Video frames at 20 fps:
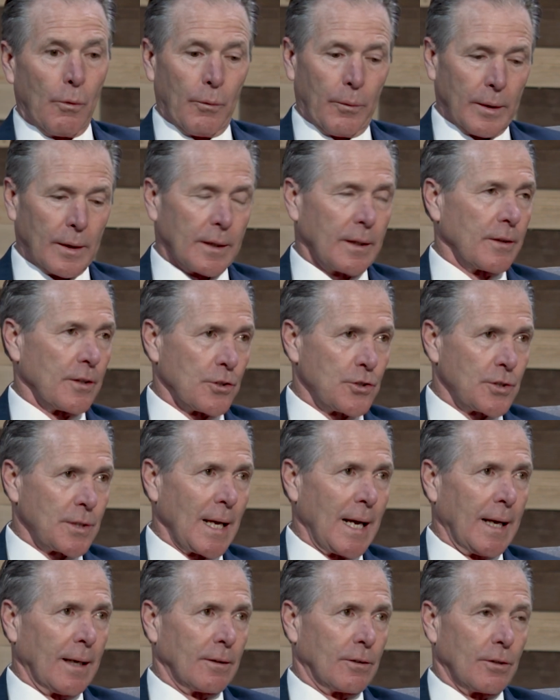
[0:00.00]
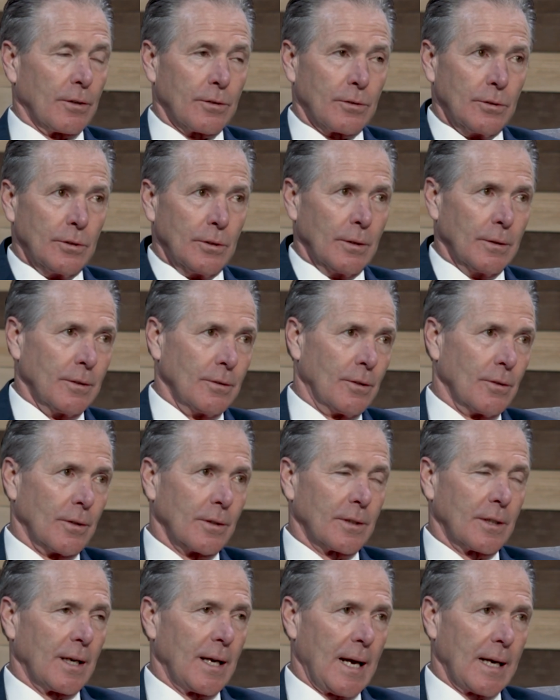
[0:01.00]
When we look at the standard, you
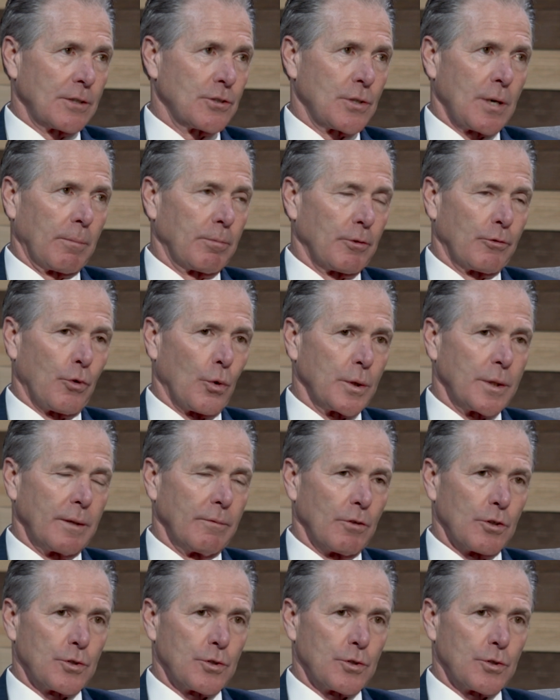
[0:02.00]
looked at Acts chapter 14,